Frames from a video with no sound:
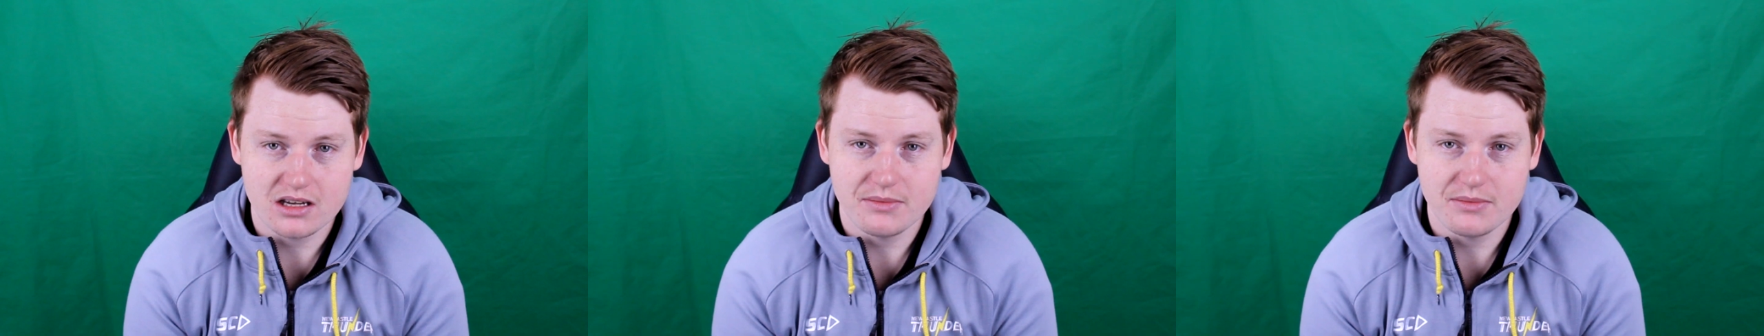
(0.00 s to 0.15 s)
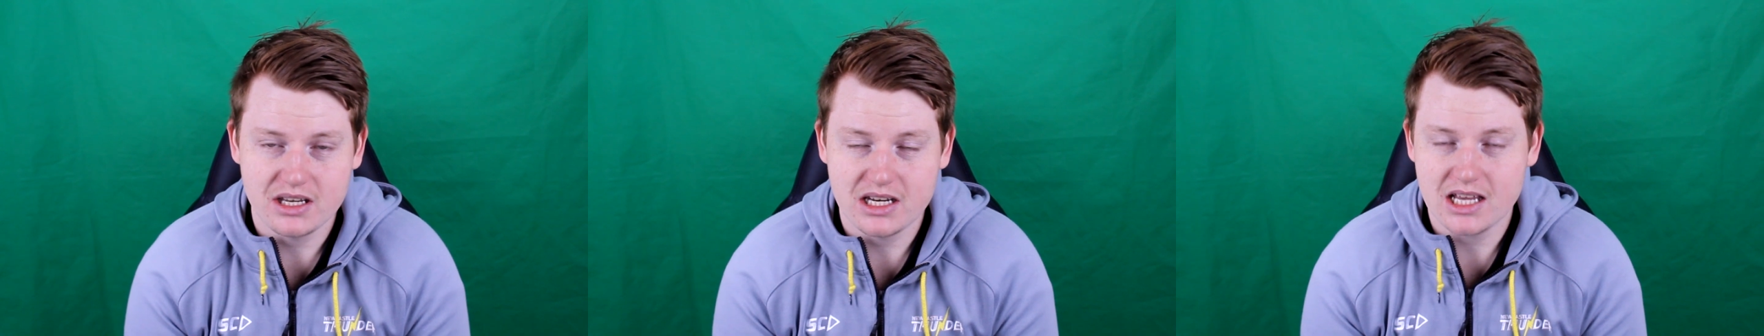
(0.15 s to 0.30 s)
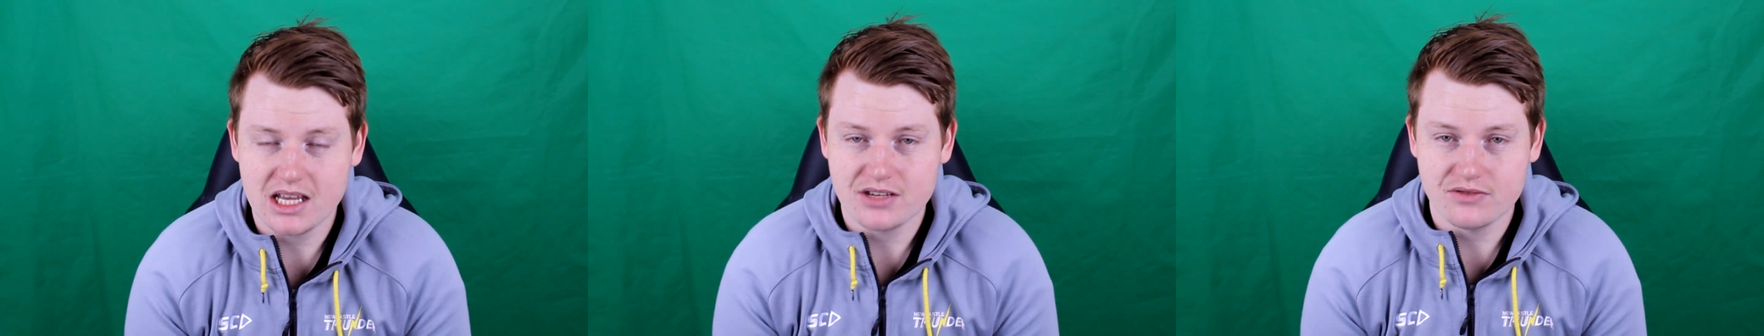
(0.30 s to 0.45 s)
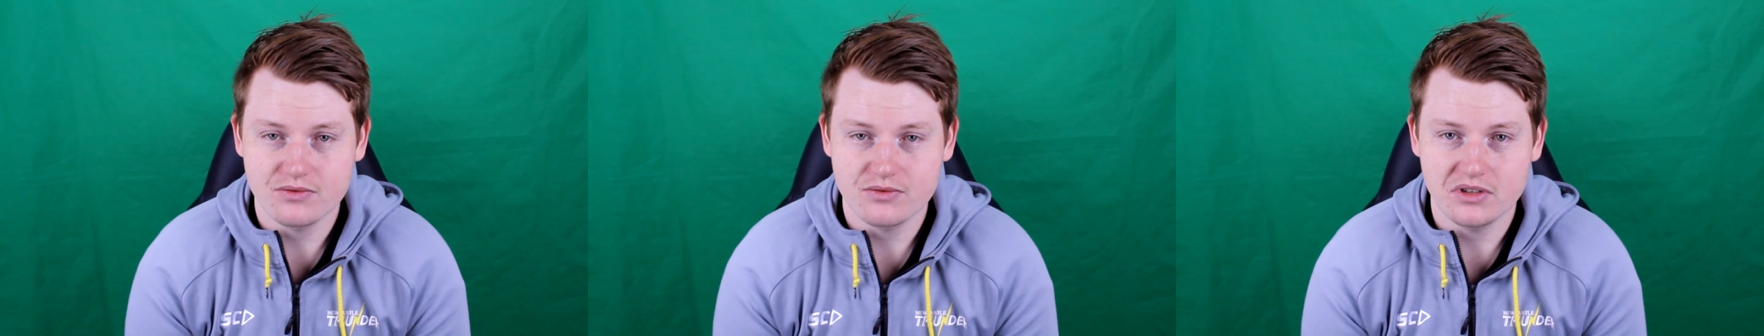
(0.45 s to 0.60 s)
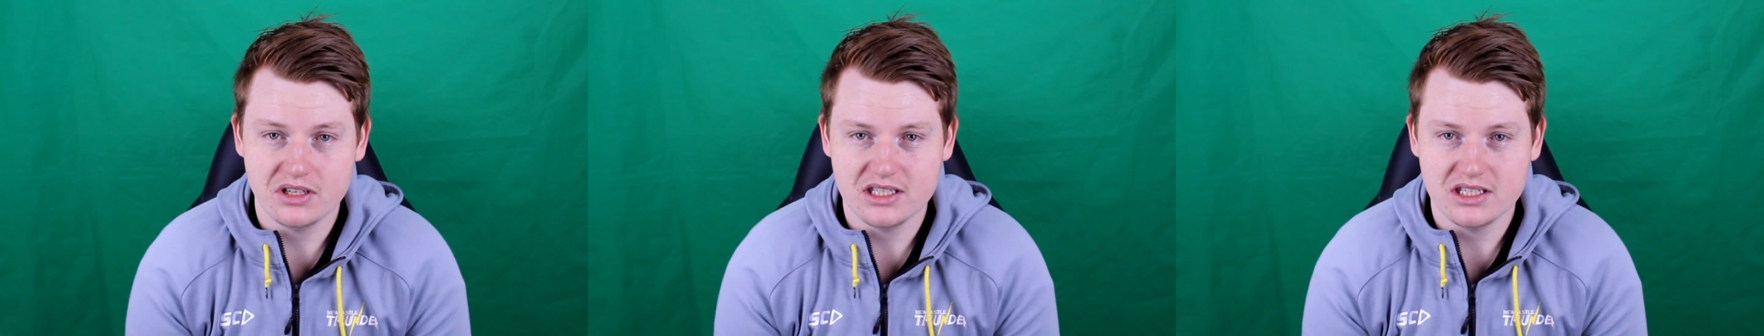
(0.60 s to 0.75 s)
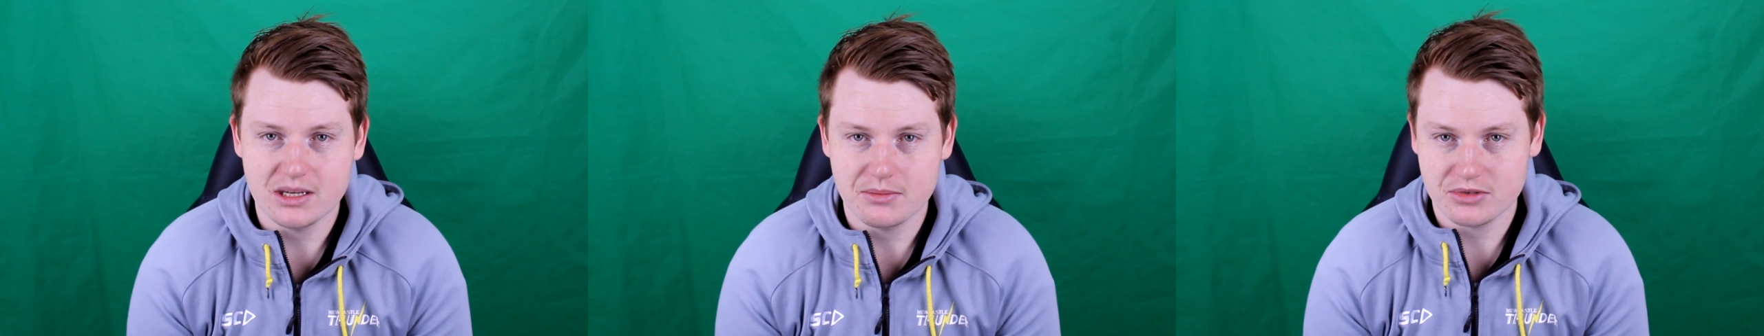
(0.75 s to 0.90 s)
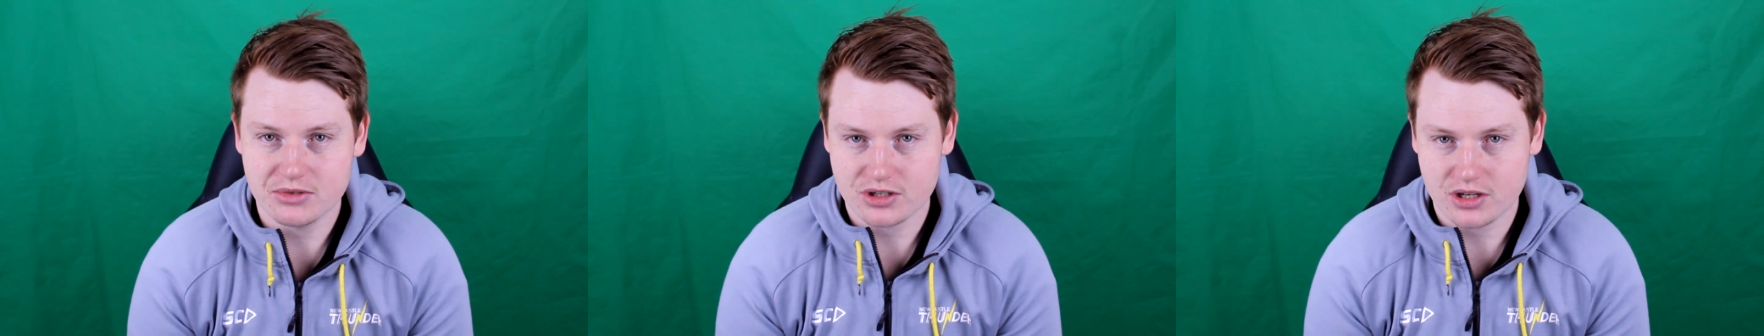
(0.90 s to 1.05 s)
I mean, he hasn't really
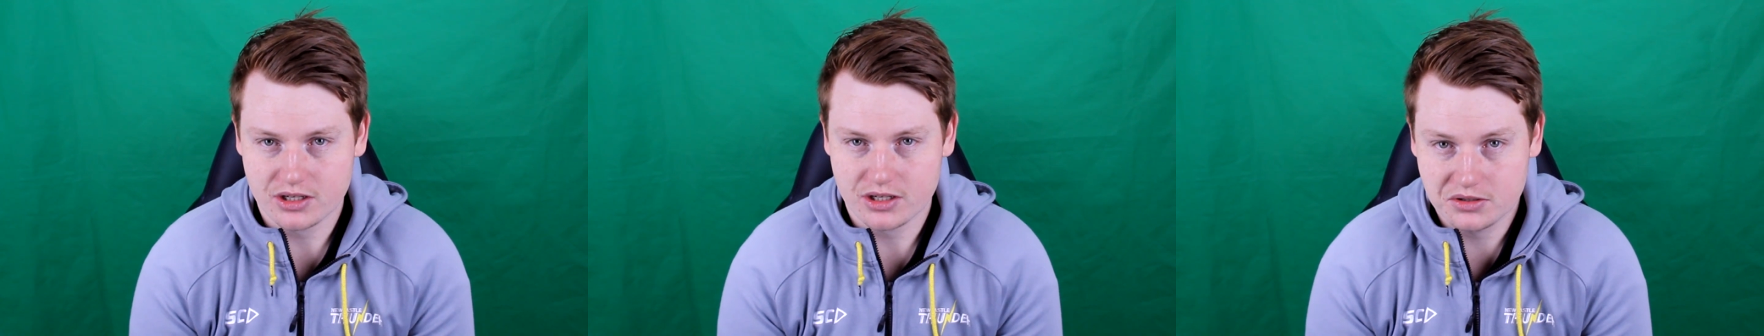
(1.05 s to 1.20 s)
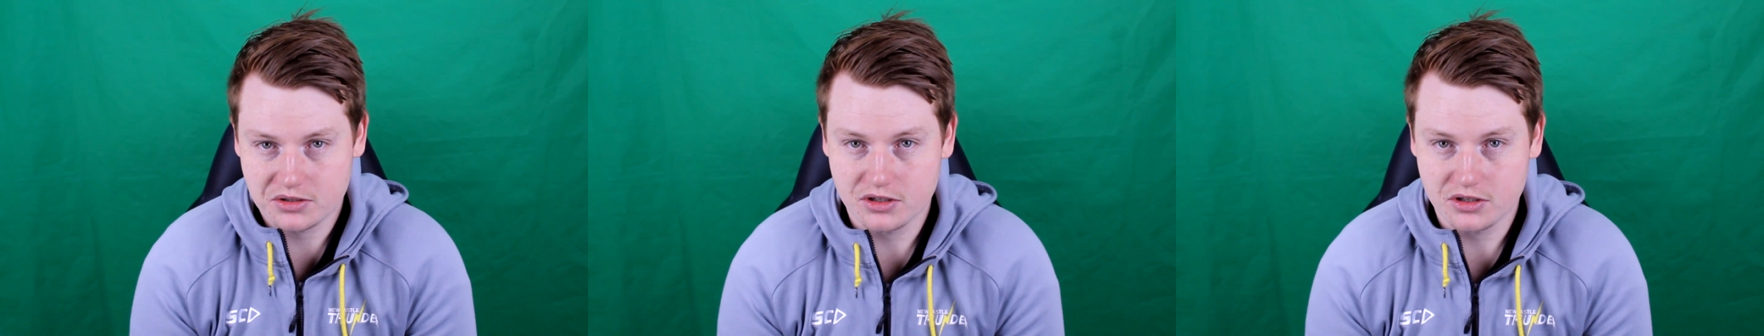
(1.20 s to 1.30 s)
demonstrated